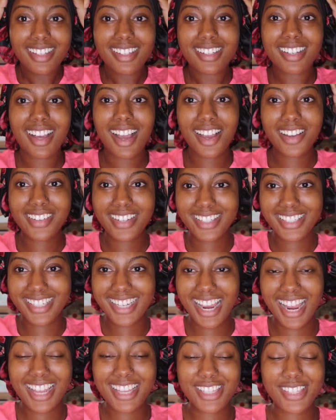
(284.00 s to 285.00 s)
Alright you
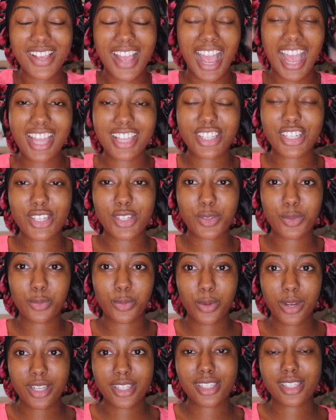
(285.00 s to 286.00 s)
guys, so I just
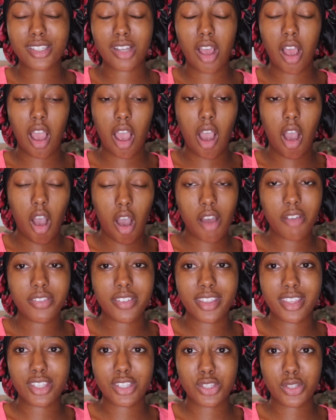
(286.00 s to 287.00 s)
rinsed
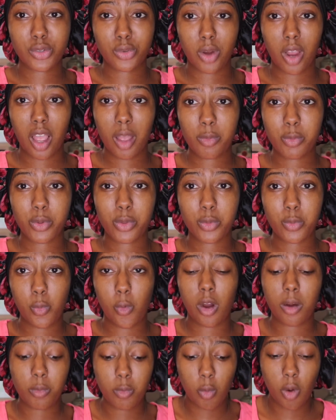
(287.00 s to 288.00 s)
off the scrub with
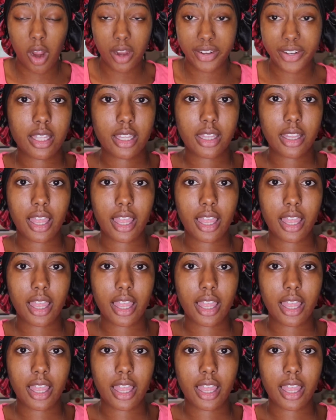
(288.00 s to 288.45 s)
warm water.